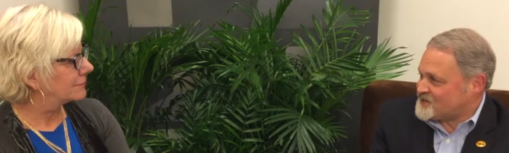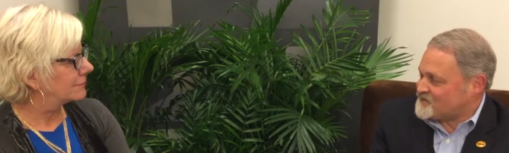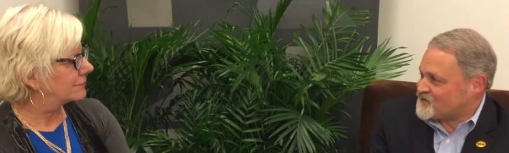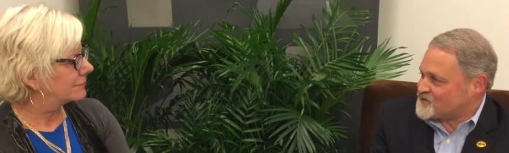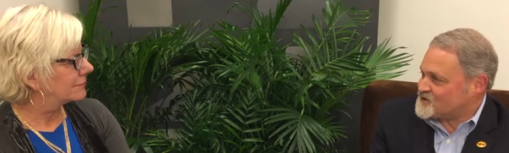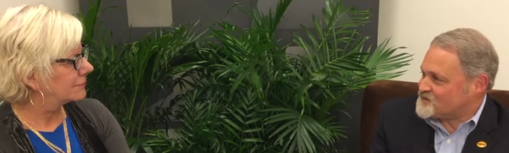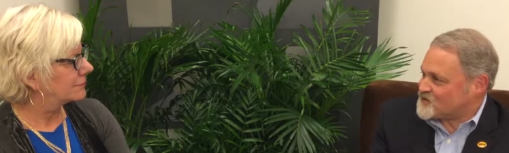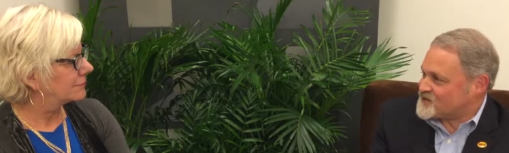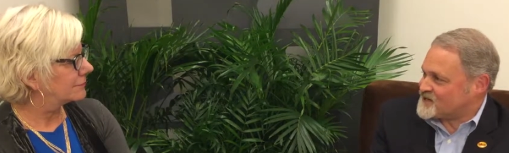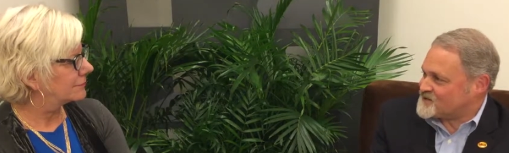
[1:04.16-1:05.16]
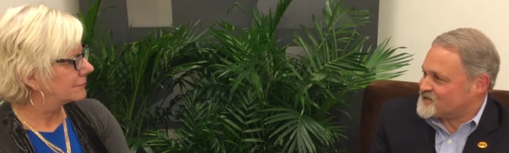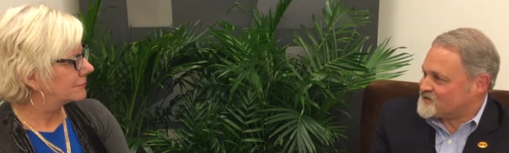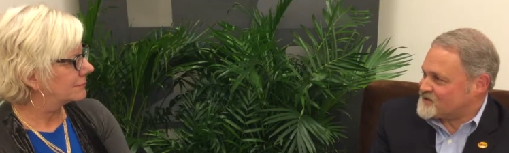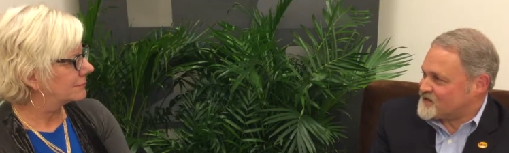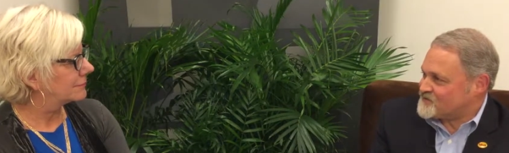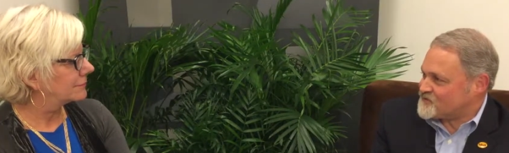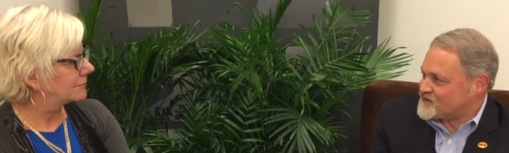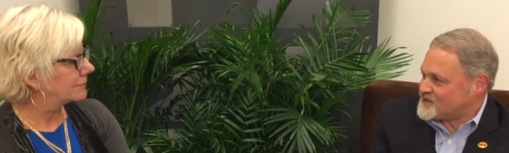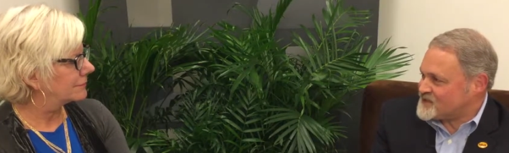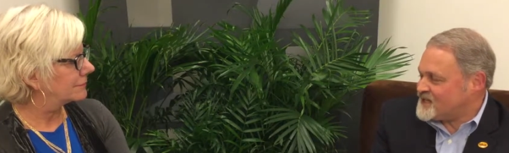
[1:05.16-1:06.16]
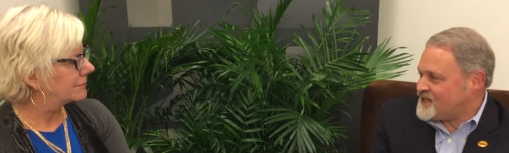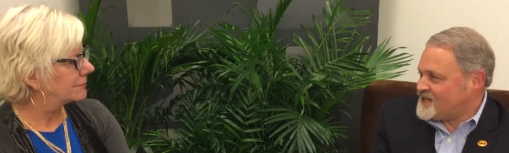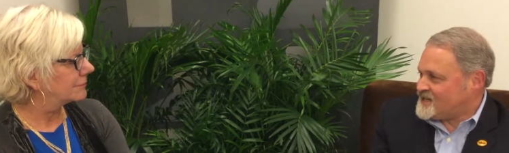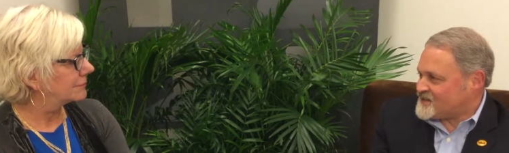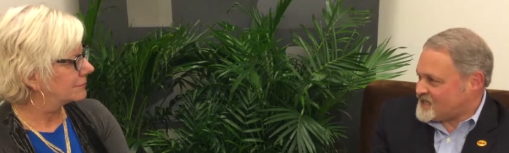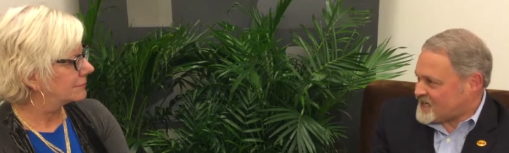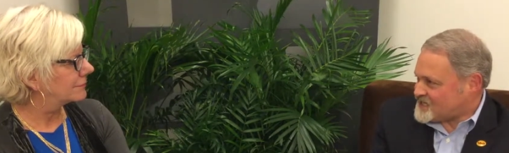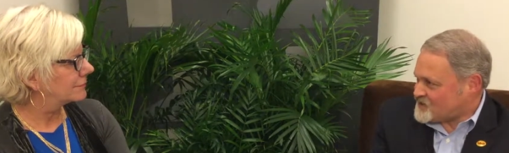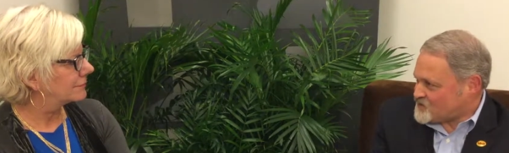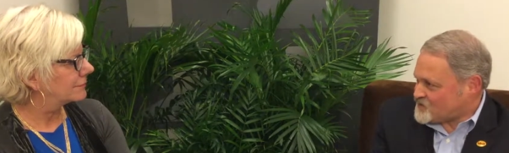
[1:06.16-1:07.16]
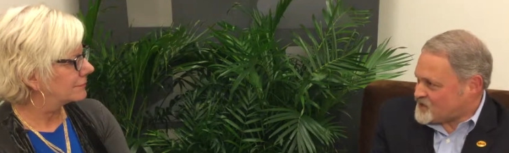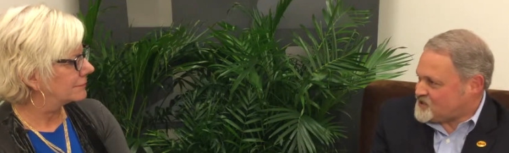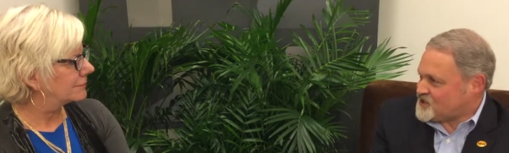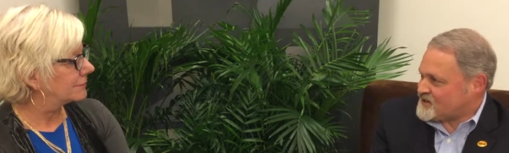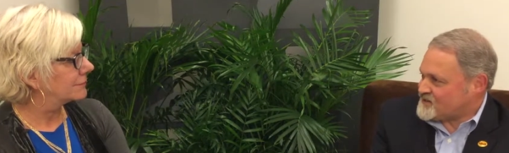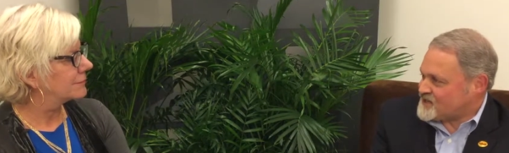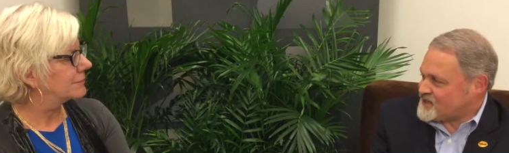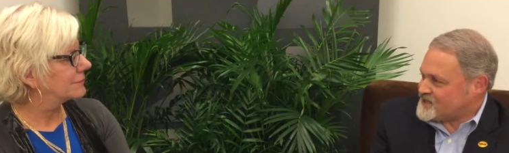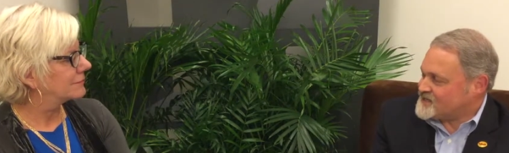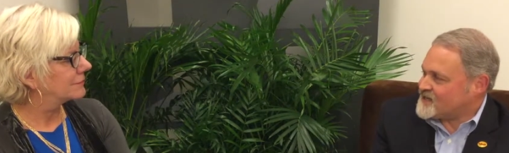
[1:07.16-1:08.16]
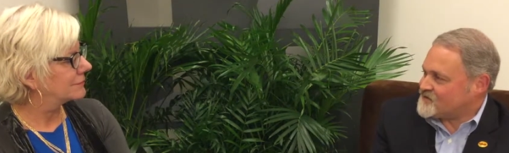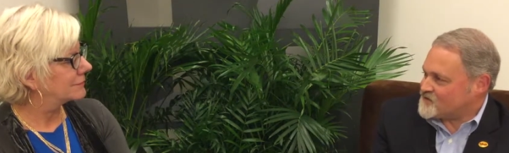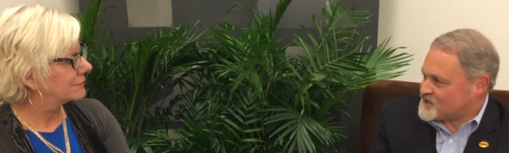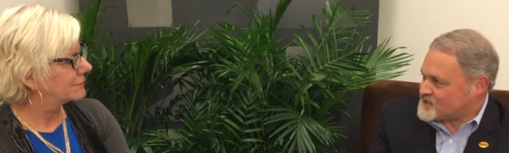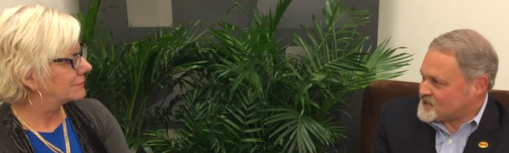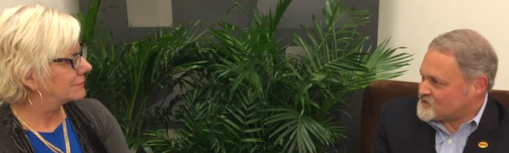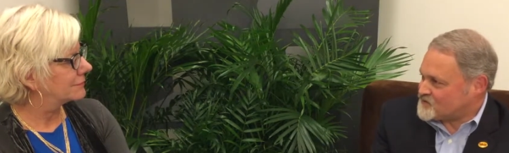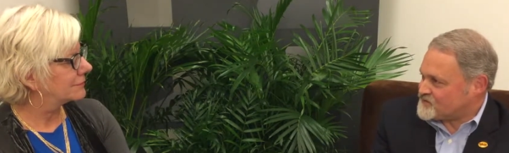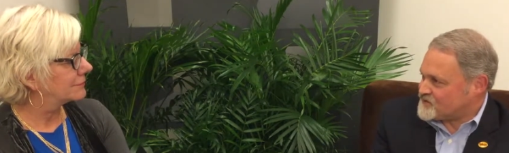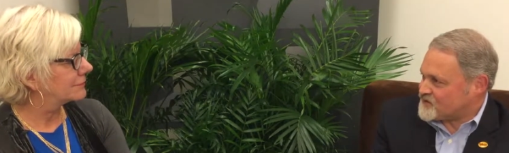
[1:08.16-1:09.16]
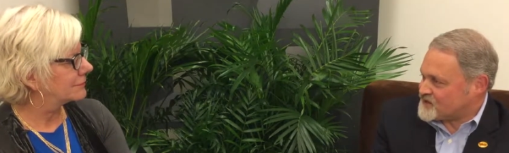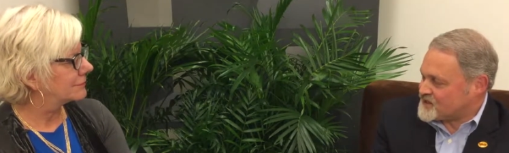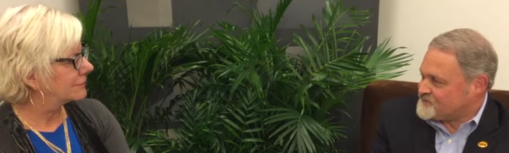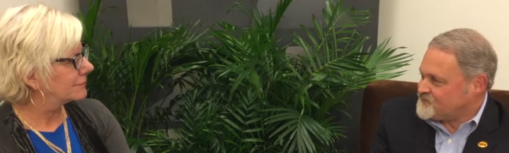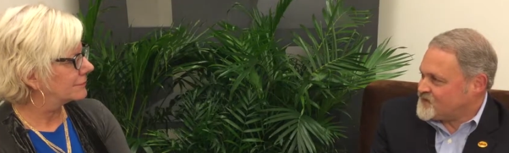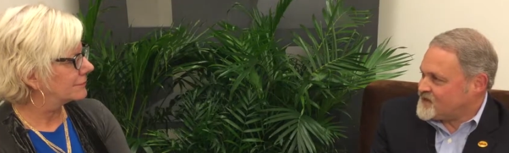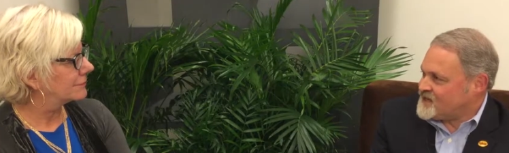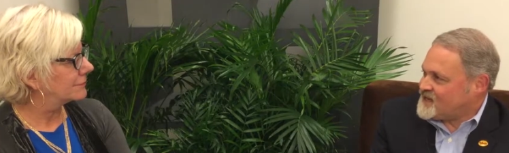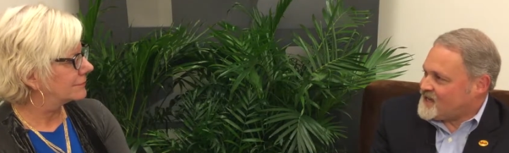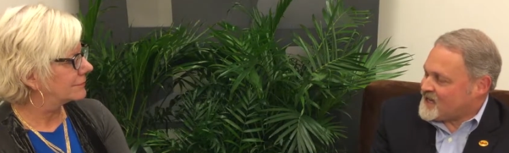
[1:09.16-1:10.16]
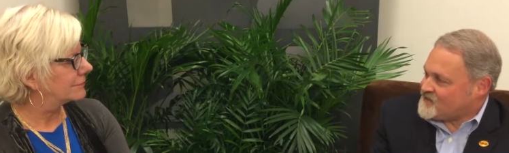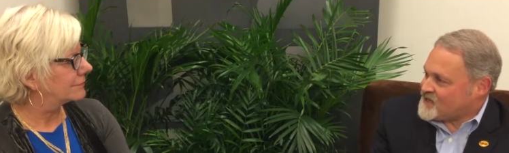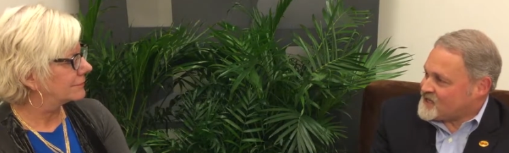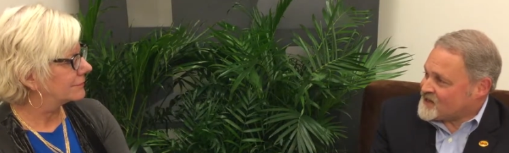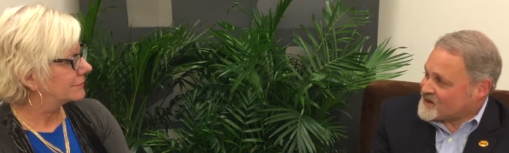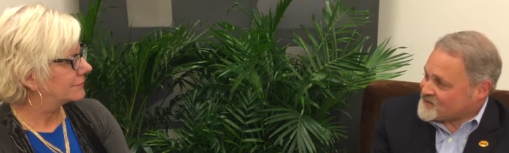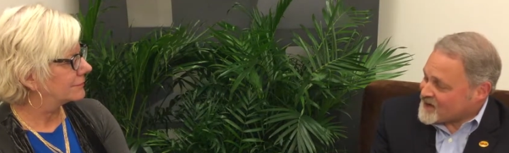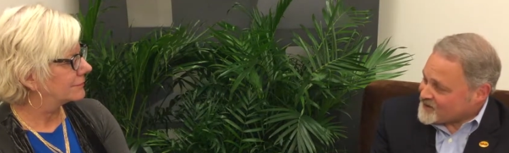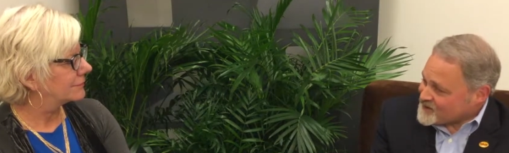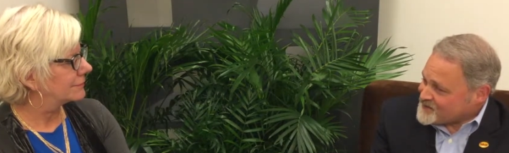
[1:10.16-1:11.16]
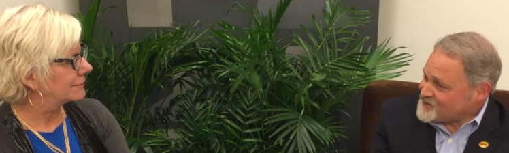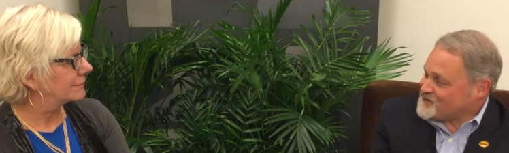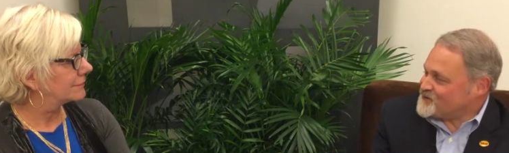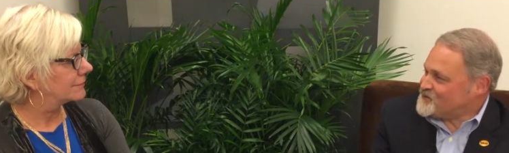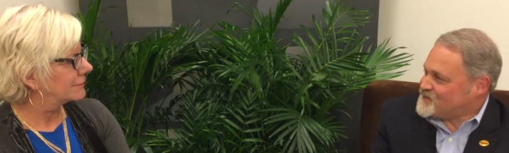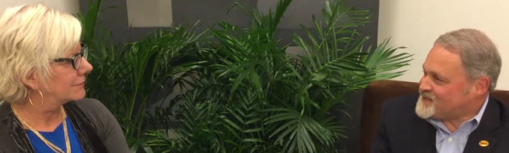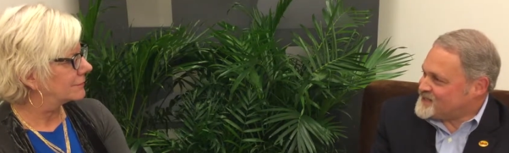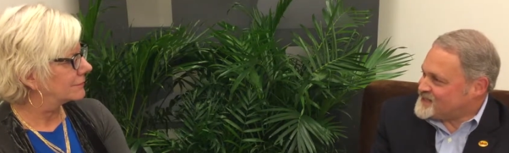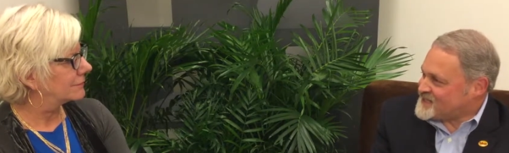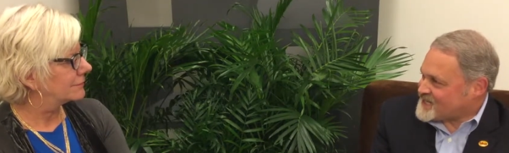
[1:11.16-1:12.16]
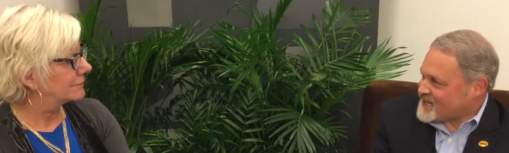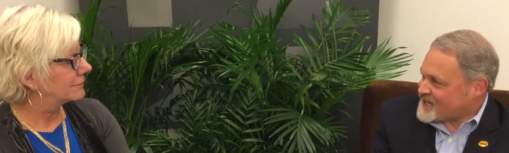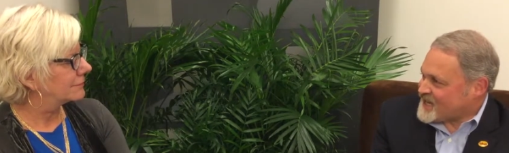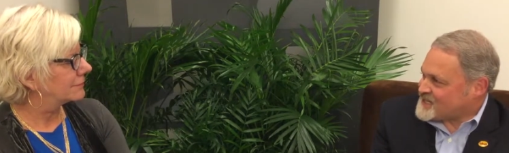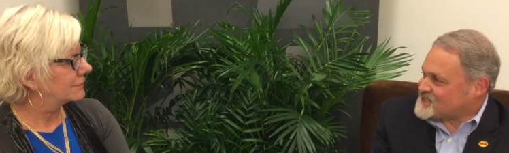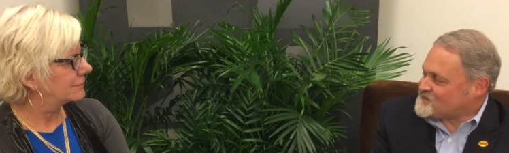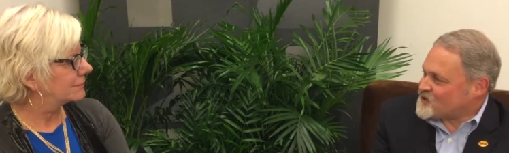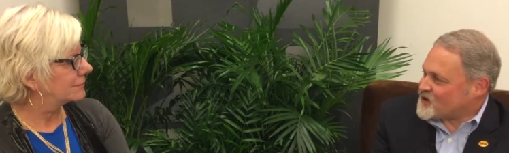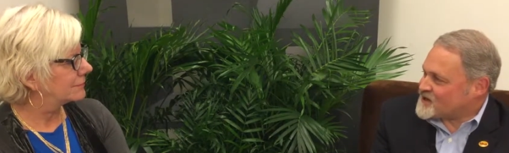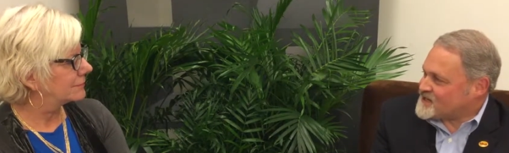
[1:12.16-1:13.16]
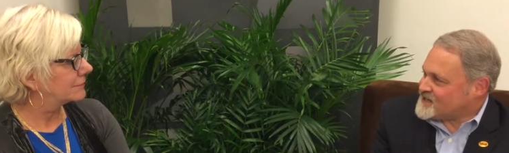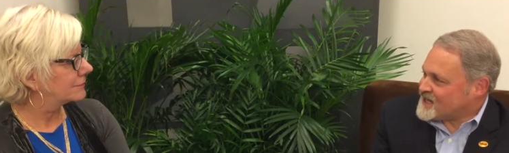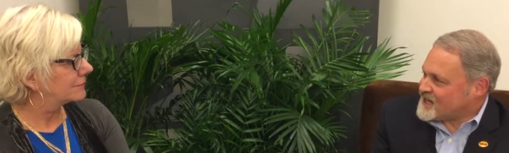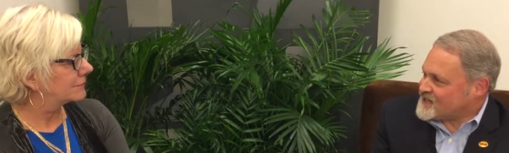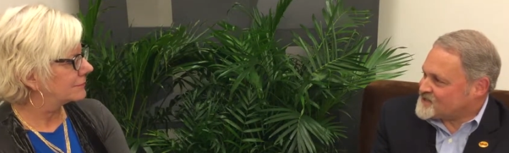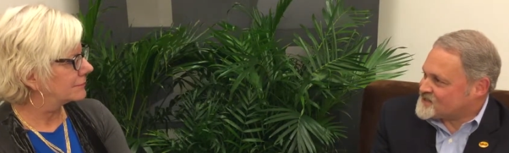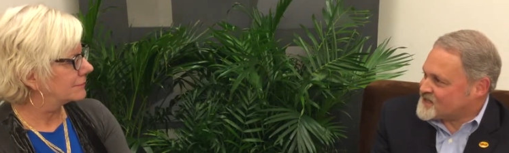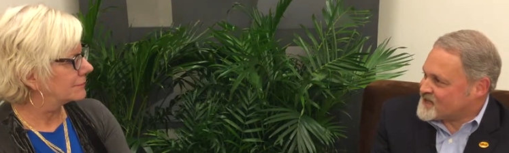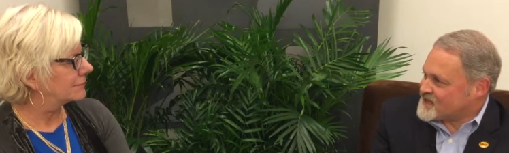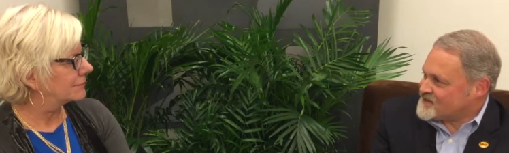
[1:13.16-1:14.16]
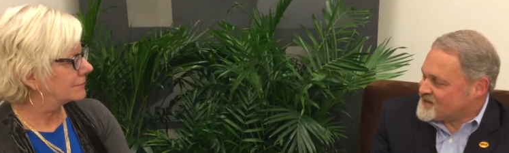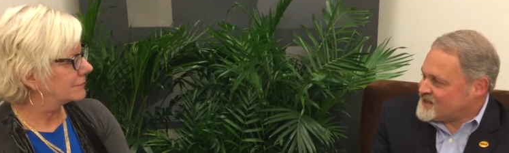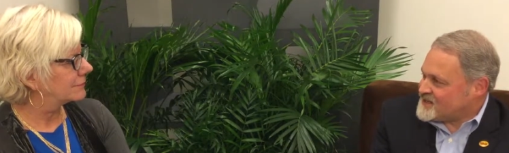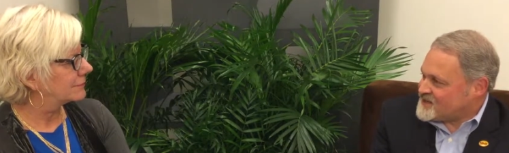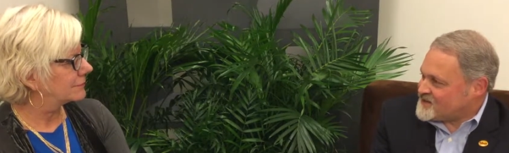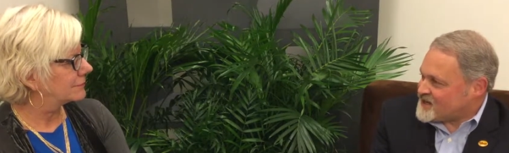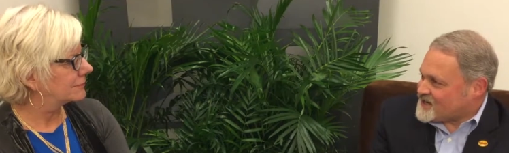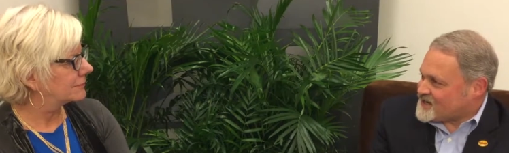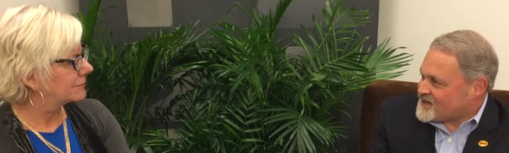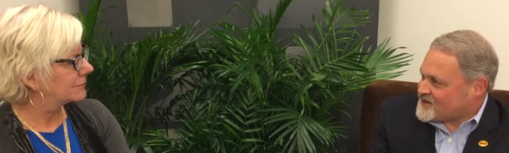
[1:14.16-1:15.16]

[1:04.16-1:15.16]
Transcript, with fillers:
Speaker 1: up for some more territory over in the Daytona Beach area, over into Central Florida. And then our, our other group in the Tallahassee market has uh, uh,